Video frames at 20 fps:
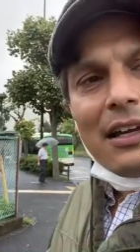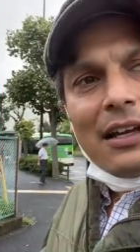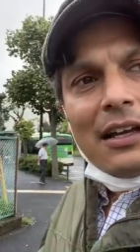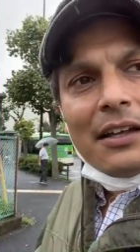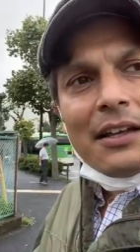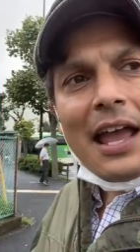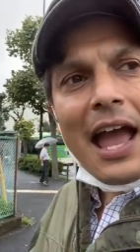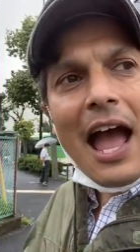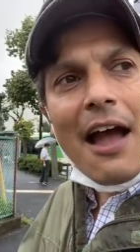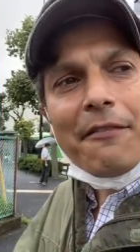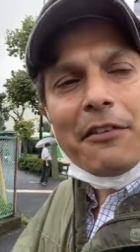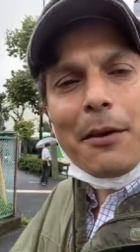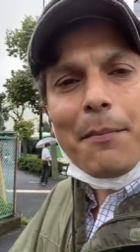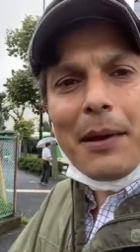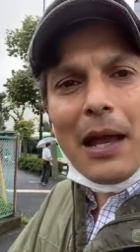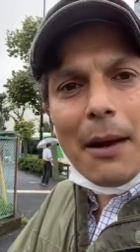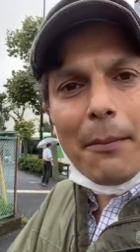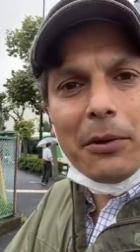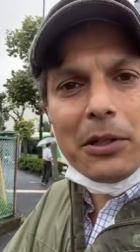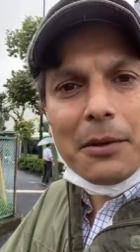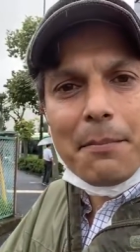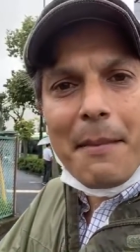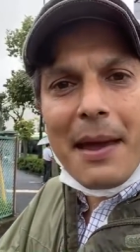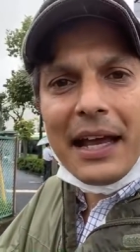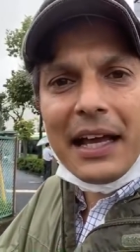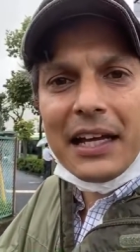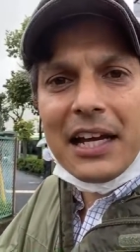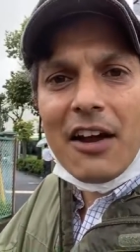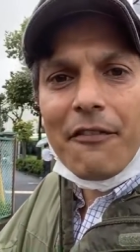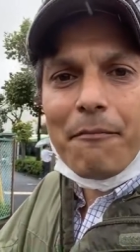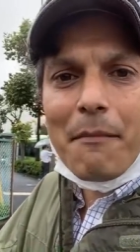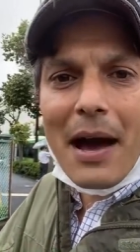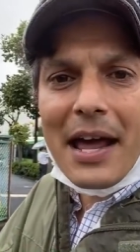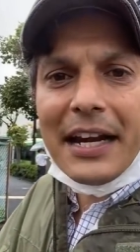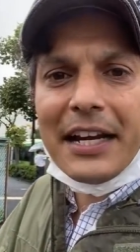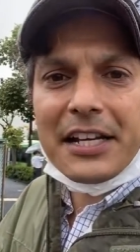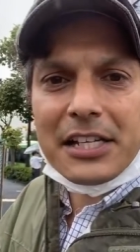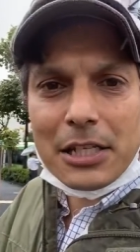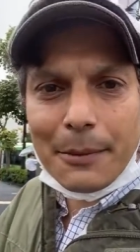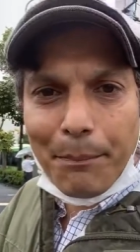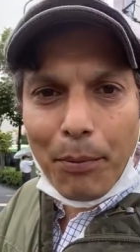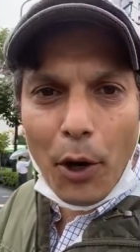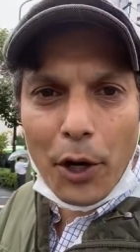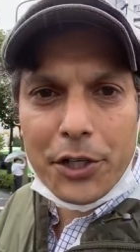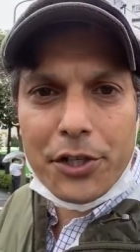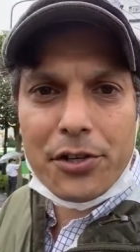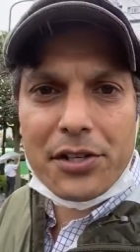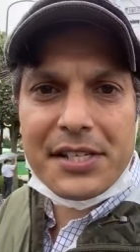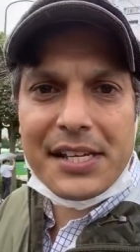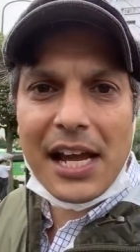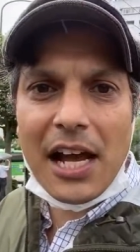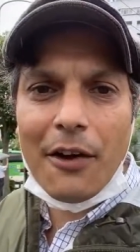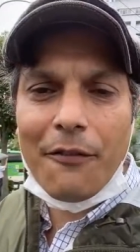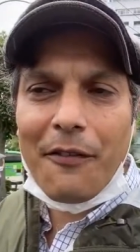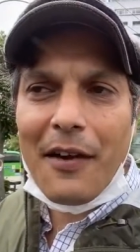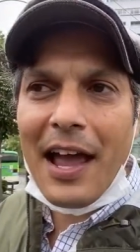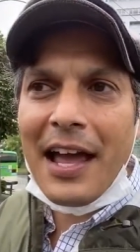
you have to be able to make enough money to support yourself,